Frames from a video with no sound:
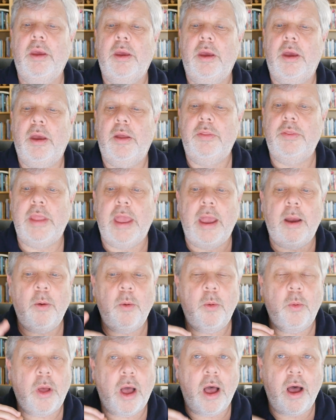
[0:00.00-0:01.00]

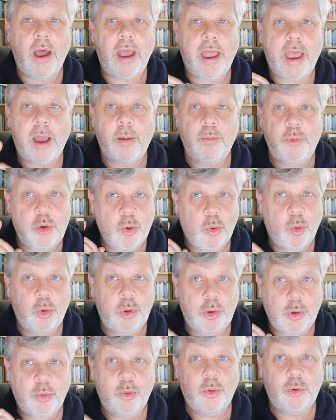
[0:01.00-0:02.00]
Now I am your
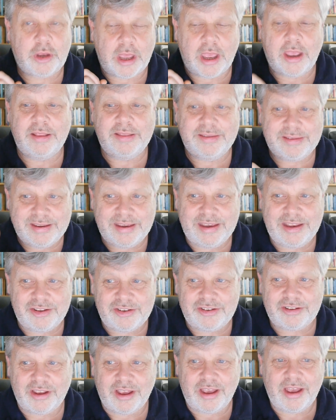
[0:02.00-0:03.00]
Lord and
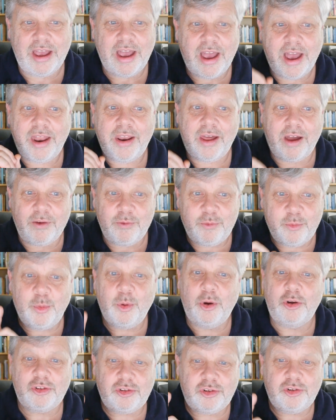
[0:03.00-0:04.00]
teacher, and I've
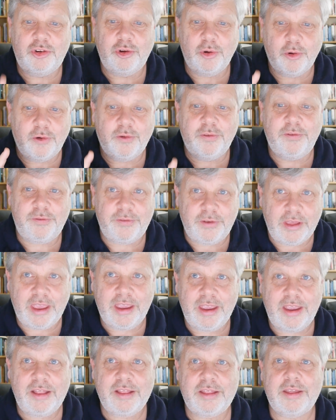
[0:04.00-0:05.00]
washed your
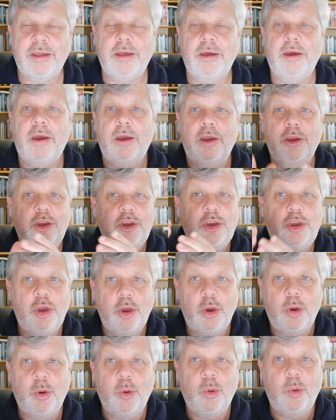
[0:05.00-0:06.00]
feet.
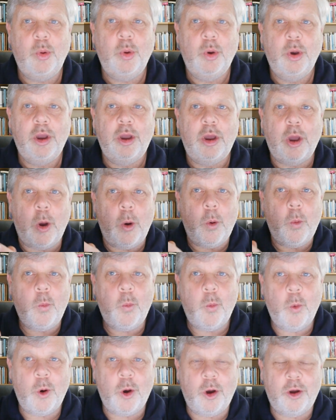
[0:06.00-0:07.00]
You go
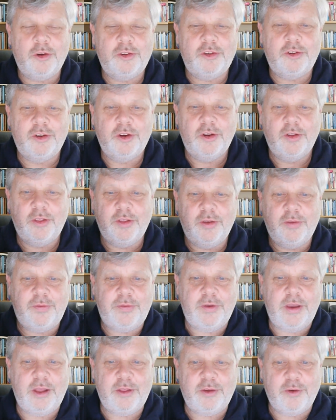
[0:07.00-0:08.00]
and wash the
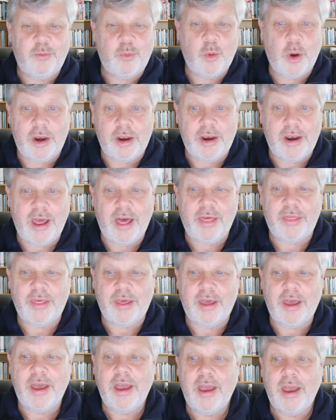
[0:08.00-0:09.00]
feet of one
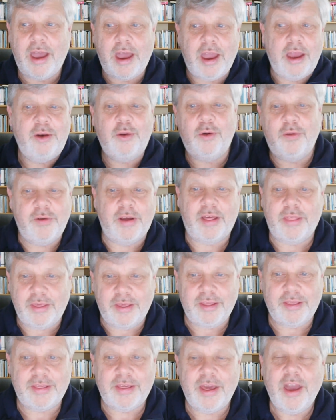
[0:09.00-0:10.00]
another and of
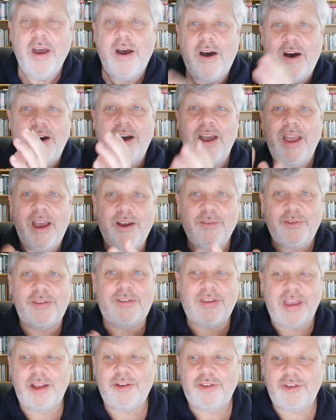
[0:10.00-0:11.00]
others. I have
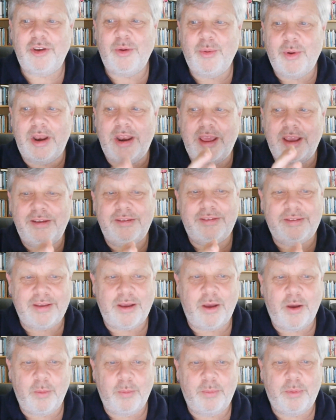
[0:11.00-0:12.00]
set you an
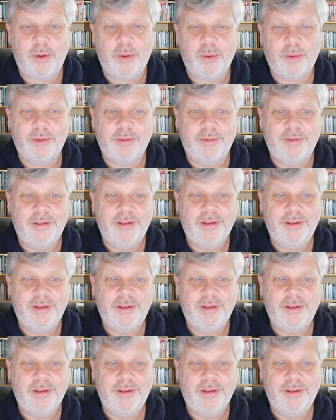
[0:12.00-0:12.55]
example.